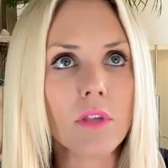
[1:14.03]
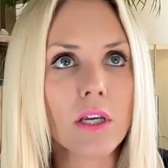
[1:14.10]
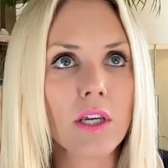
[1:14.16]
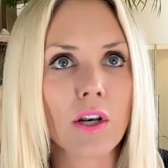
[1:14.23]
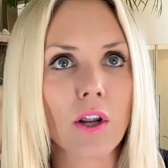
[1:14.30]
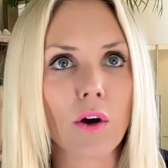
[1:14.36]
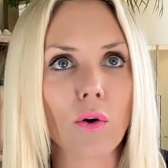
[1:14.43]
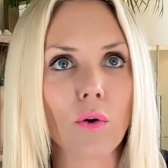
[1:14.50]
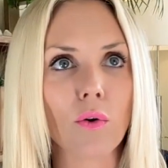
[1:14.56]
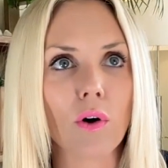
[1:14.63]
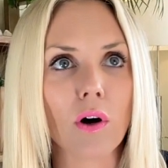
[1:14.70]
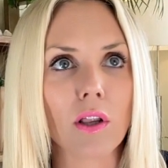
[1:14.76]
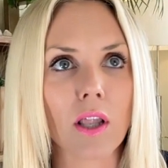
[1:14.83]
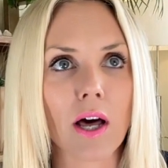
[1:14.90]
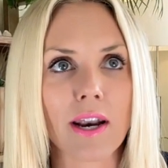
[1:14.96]
you know,
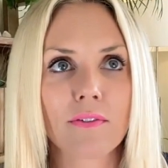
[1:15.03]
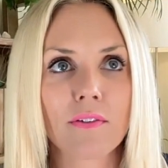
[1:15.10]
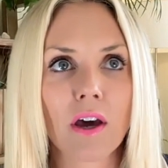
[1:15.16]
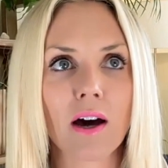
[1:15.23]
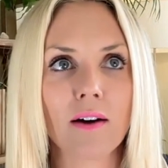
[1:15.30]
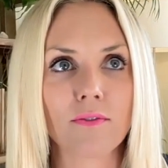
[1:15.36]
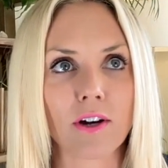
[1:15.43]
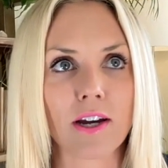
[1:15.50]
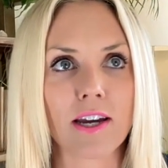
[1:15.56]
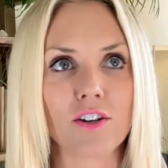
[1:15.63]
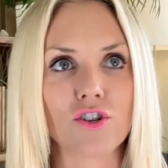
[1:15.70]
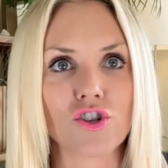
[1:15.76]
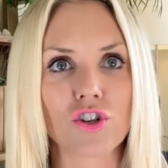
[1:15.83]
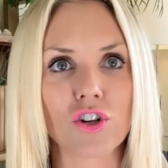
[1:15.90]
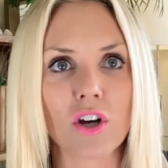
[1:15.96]
a lot of
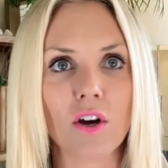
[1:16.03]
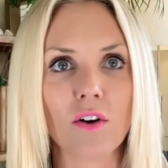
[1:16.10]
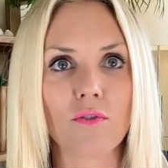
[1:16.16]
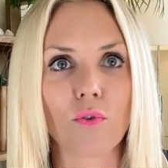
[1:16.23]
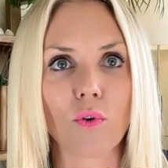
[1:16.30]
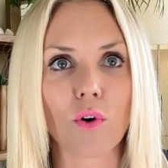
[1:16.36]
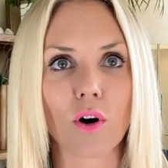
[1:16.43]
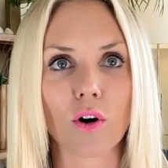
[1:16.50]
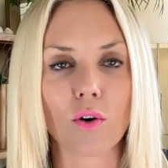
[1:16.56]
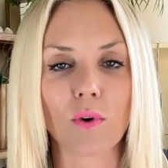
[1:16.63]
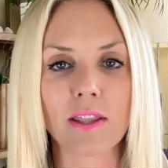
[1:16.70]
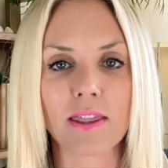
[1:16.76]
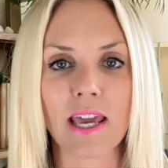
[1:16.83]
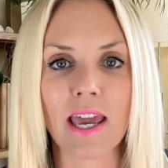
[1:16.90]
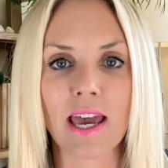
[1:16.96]
coverage for
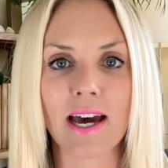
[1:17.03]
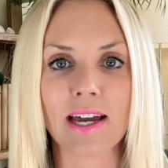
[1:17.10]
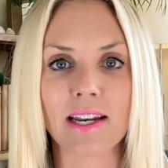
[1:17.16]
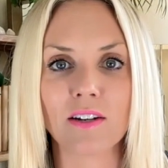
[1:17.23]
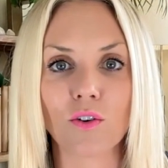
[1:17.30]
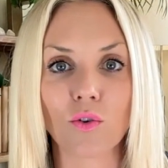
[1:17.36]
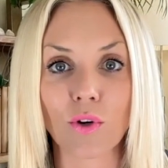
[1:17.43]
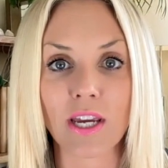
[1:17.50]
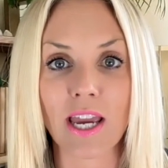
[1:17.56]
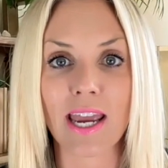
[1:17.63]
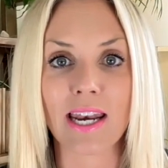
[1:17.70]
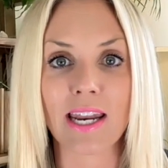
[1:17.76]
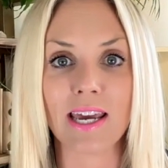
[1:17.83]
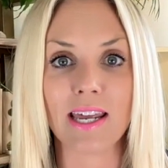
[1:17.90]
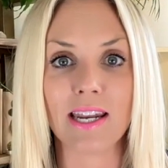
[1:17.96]
what they had
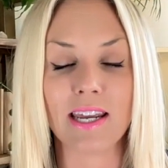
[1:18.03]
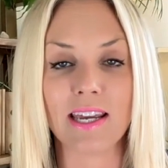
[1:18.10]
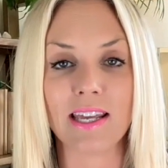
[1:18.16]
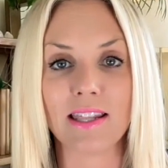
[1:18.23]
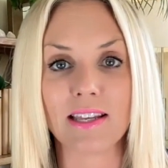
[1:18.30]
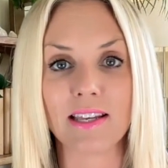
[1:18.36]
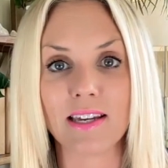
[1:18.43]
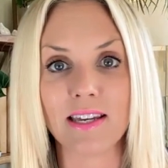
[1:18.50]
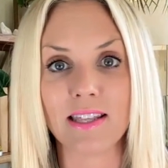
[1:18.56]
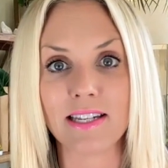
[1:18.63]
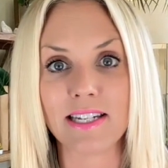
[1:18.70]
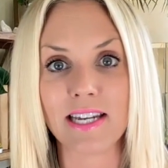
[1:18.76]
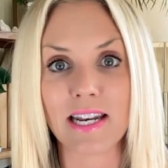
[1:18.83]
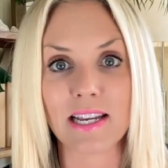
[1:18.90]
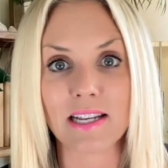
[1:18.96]
created in the in the
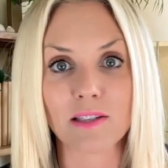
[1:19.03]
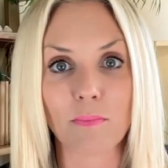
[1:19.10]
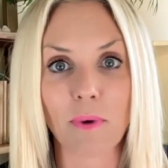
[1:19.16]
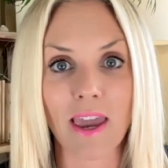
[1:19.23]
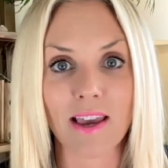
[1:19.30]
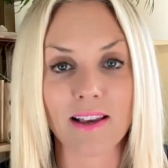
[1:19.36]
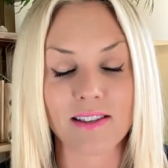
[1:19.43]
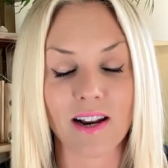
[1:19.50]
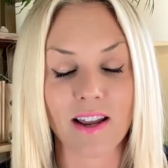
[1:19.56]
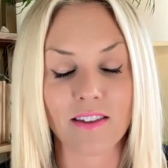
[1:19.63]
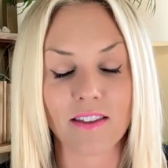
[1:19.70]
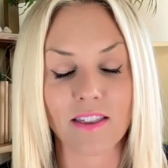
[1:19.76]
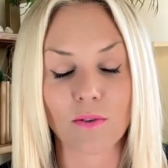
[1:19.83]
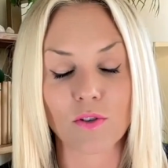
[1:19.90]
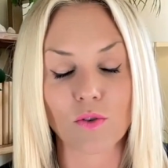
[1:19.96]
dating space and I
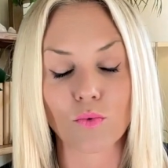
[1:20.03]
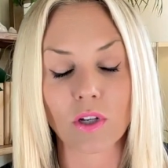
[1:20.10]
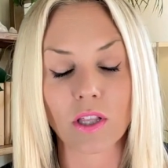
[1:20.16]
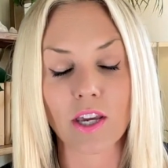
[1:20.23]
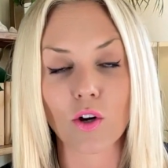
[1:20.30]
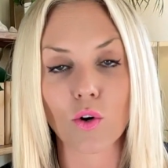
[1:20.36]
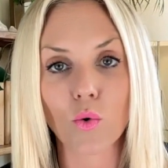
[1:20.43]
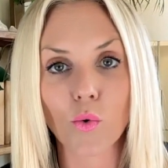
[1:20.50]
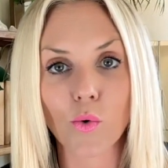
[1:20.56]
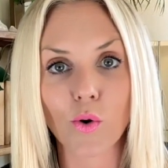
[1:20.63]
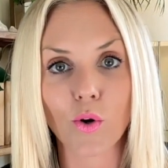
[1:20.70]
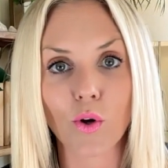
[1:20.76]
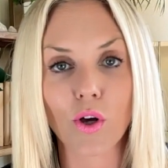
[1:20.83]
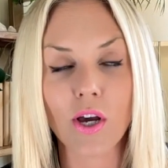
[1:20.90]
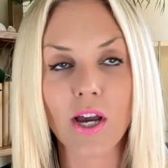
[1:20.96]
thought that was really
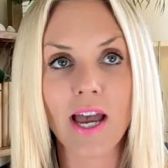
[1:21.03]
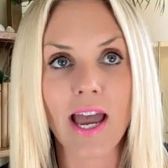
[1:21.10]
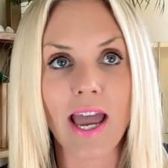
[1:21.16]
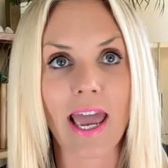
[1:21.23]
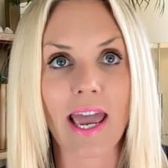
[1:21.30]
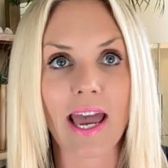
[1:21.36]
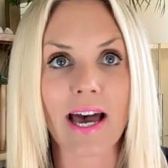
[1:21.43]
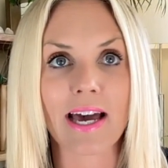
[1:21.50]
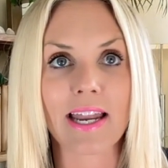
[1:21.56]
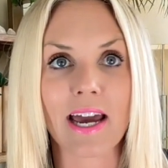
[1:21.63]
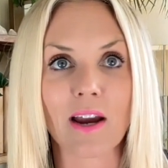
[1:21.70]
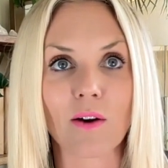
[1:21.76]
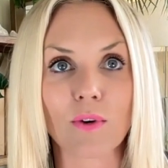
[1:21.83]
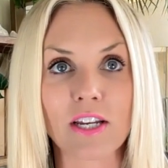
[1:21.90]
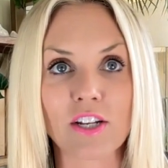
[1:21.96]
cool and
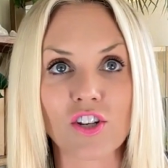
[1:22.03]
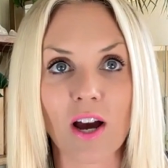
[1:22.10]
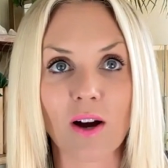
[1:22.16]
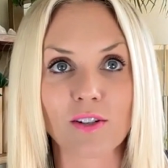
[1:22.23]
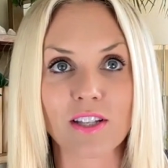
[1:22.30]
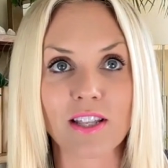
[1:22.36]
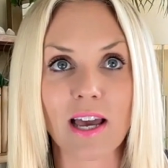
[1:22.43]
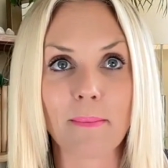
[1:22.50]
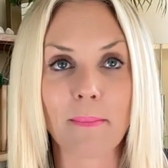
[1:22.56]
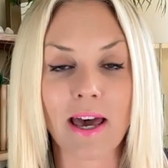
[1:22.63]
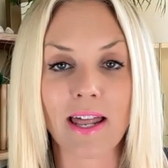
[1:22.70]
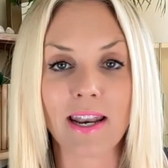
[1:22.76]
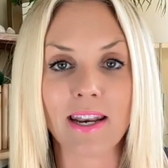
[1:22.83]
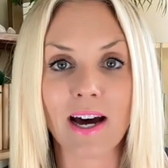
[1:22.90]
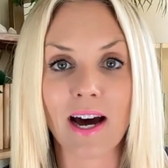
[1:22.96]
I reached out to them
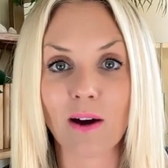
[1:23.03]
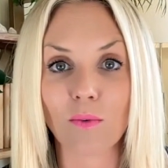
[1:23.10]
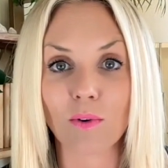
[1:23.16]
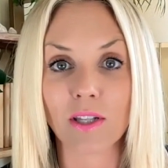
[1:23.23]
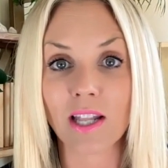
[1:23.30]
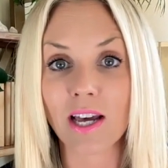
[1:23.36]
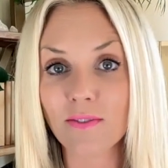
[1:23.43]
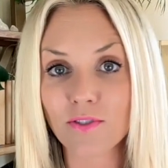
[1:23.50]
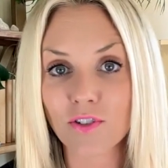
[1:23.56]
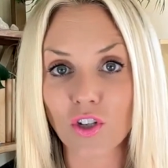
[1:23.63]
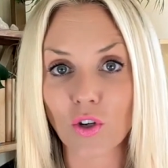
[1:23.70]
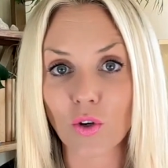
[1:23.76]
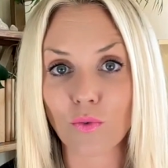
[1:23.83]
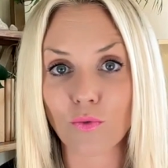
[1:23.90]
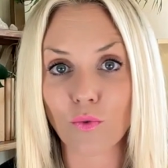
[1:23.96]
and I would love
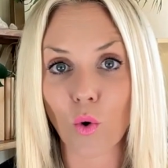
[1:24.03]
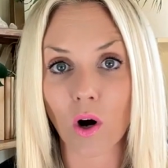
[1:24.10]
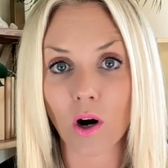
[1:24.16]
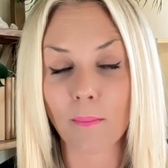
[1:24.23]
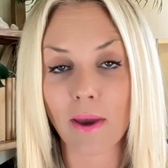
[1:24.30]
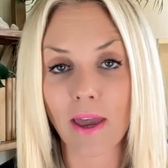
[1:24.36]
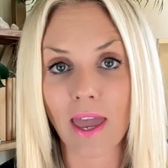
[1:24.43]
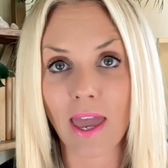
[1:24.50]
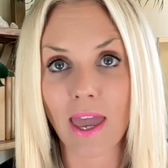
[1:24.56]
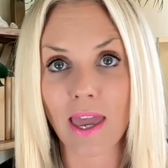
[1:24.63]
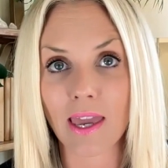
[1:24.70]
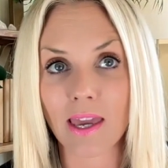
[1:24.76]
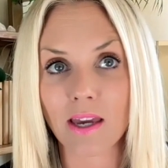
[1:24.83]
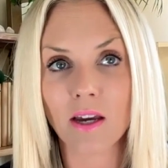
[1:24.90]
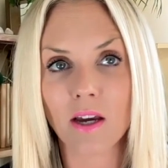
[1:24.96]
to form
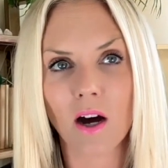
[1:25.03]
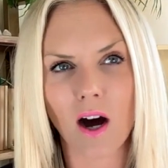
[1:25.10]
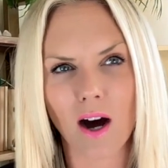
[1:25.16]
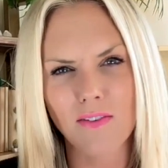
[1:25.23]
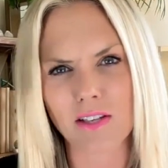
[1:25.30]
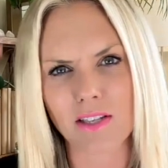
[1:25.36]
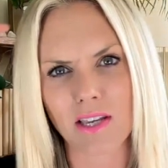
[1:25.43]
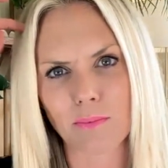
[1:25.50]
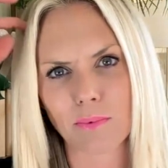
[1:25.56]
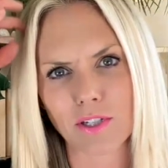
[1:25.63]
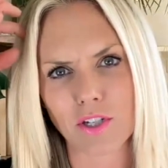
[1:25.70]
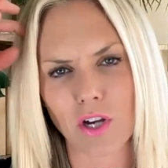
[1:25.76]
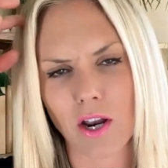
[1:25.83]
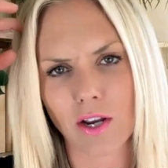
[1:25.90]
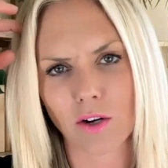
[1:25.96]
a obviously a
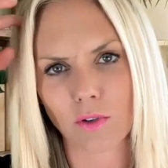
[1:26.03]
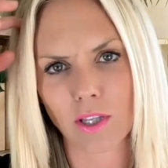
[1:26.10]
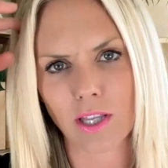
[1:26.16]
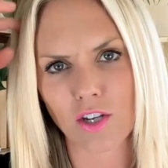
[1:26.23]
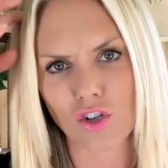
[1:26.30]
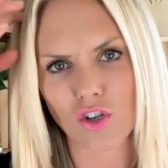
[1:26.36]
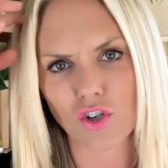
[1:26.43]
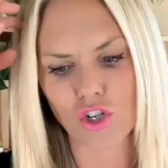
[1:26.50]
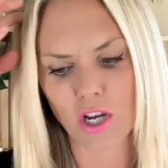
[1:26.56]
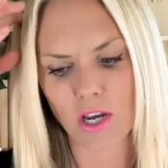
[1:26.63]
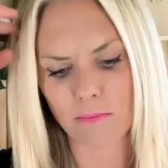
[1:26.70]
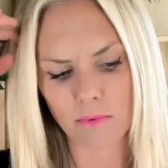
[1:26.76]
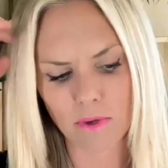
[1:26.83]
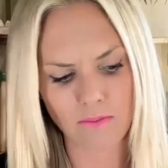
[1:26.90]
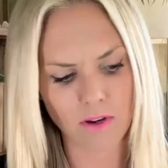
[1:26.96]
platonic
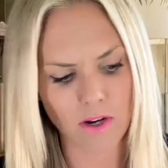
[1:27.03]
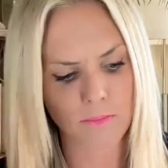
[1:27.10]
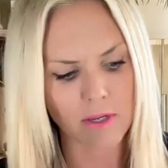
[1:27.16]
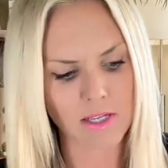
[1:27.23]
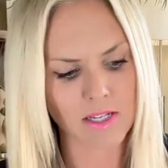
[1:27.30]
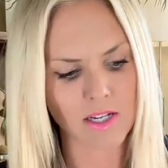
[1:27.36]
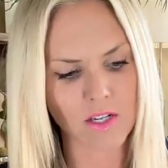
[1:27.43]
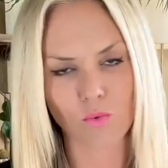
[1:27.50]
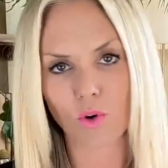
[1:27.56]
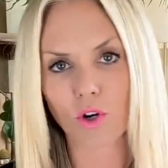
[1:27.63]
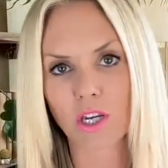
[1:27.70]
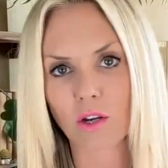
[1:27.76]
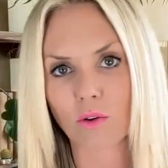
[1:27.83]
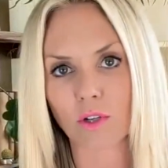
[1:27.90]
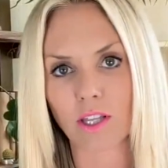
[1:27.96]
relationship even a business
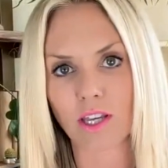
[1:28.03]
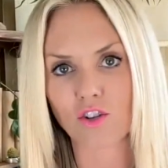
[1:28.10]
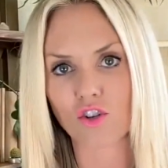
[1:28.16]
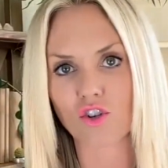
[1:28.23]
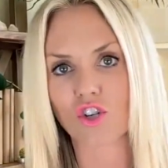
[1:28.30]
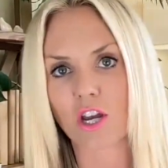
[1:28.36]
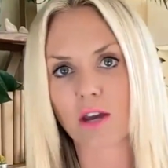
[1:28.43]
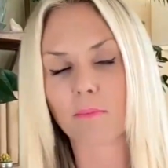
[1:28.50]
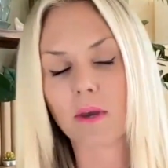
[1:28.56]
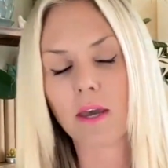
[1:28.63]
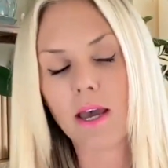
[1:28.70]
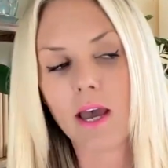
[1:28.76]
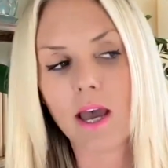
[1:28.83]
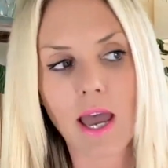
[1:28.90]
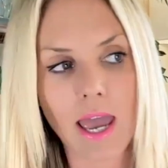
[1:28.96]
working relationship
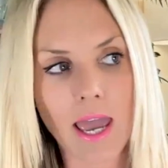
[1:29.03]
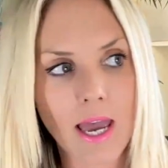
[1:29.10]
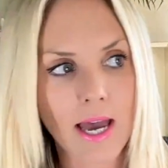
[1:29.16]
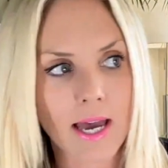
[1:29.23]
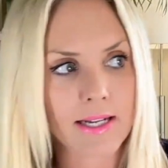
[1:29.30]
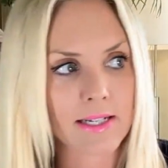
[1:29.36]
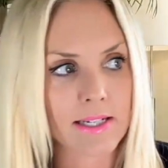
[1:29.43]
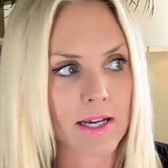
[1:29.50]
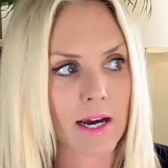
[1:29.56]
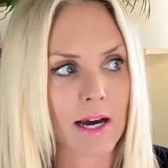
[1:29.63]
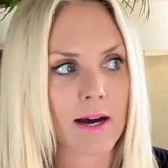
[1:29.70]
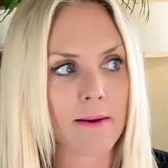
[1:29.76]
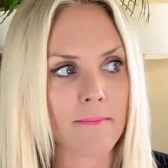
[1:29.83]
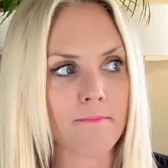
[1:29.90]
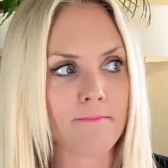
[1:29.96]
and
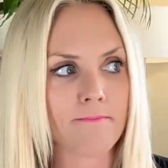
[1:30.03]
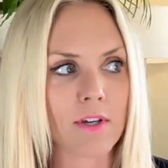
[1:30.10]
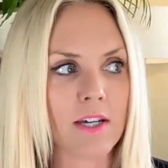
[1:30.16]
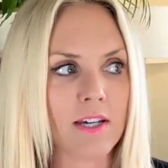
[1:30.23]
um,